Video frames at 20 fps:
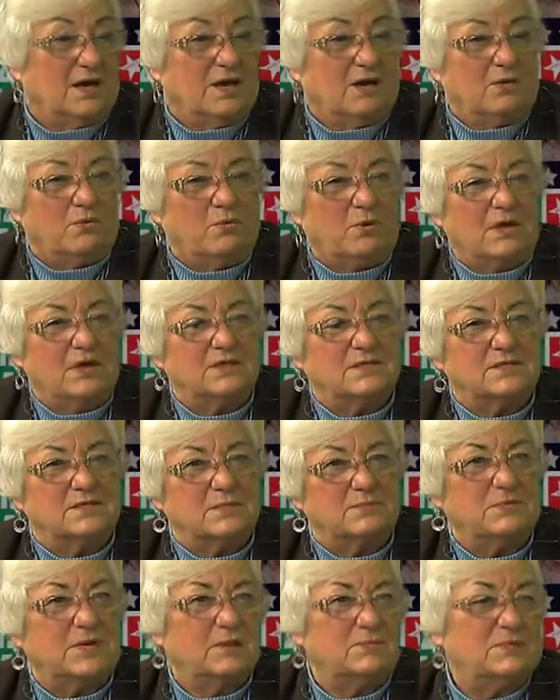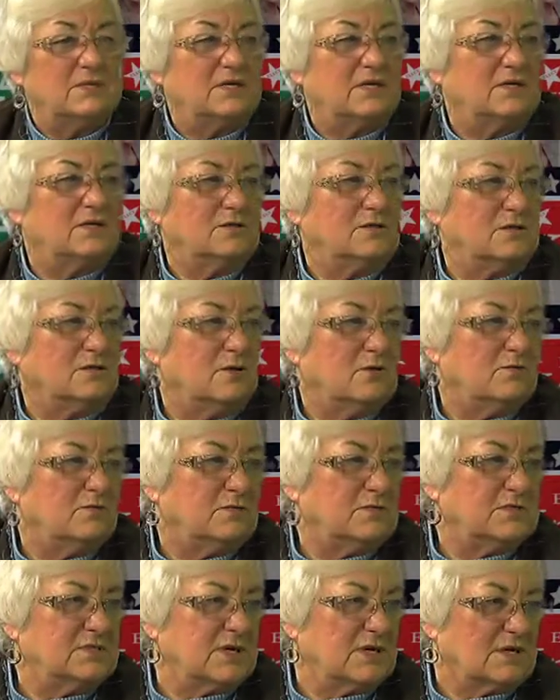Well, sometimes they get a little
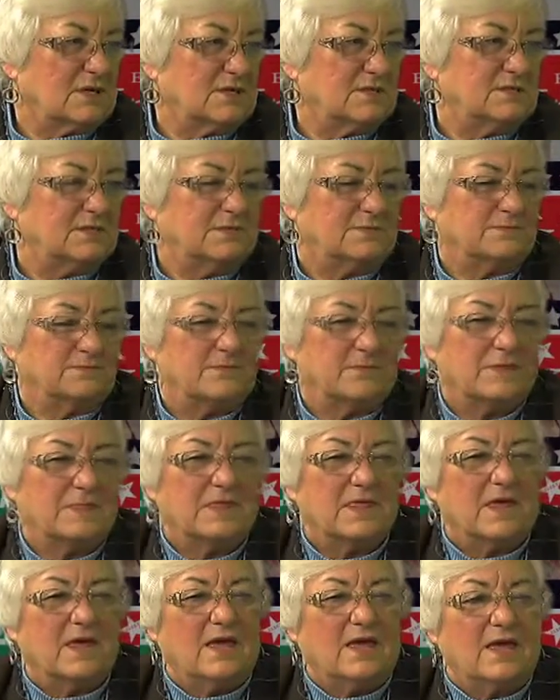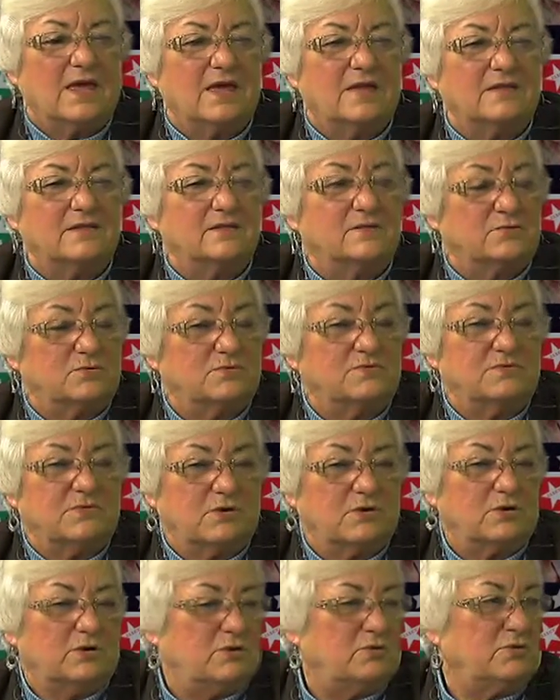overzealous. And this was
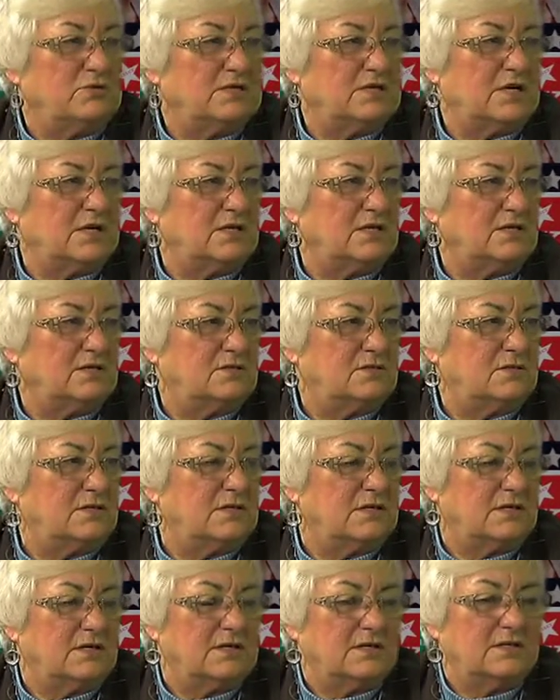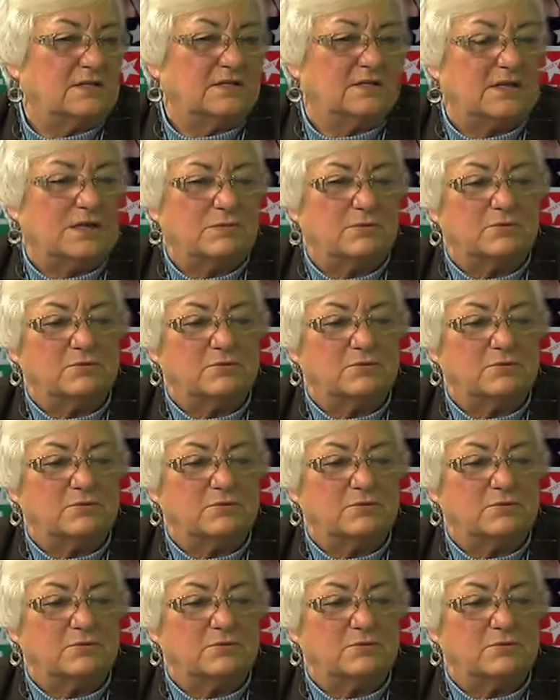very irritating to the neighbors.